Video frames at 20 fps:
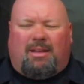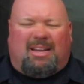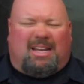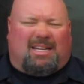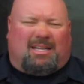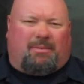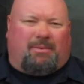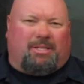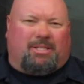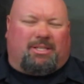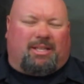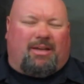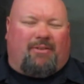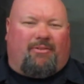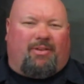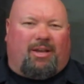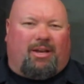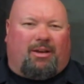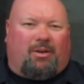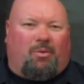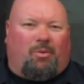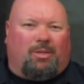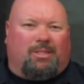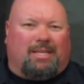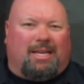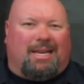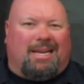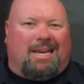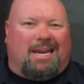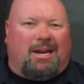not to mention that vehicle
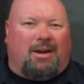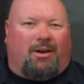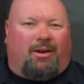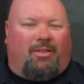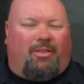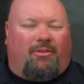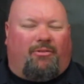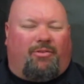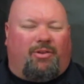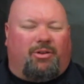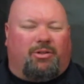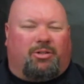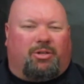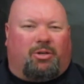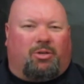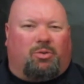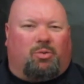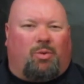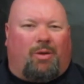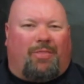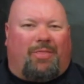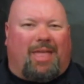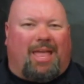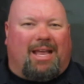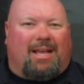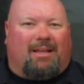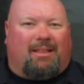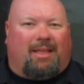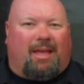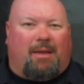wasn't near in the future is what
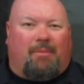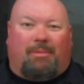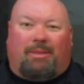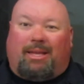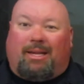they claimed,